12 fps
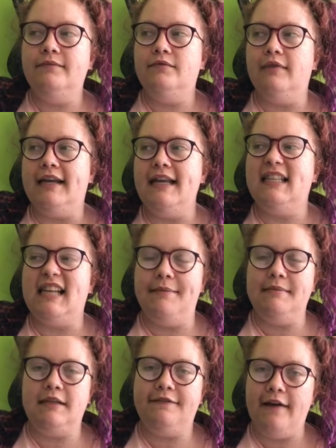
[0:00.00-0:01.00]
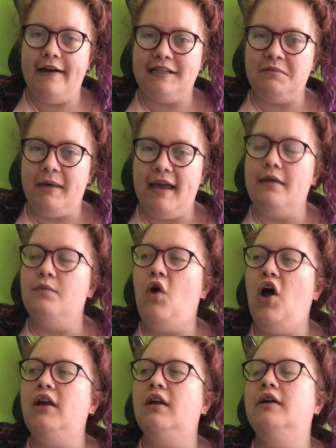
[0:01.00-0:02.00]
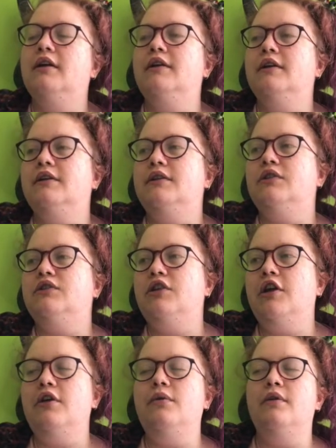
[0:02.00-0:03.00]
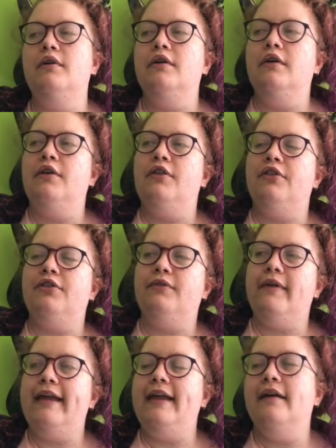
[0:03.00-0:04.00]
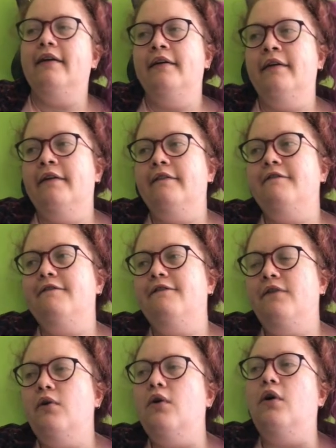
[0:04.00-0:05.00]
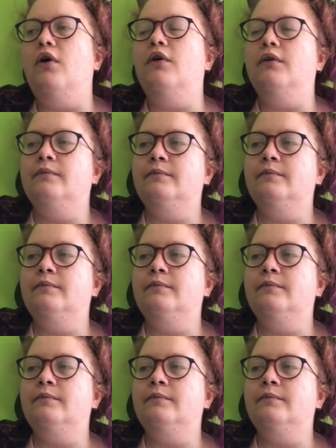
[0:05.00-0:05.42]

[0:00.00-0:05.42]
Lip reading: Ready? Same as the first bit. 1, 2, 3, 4.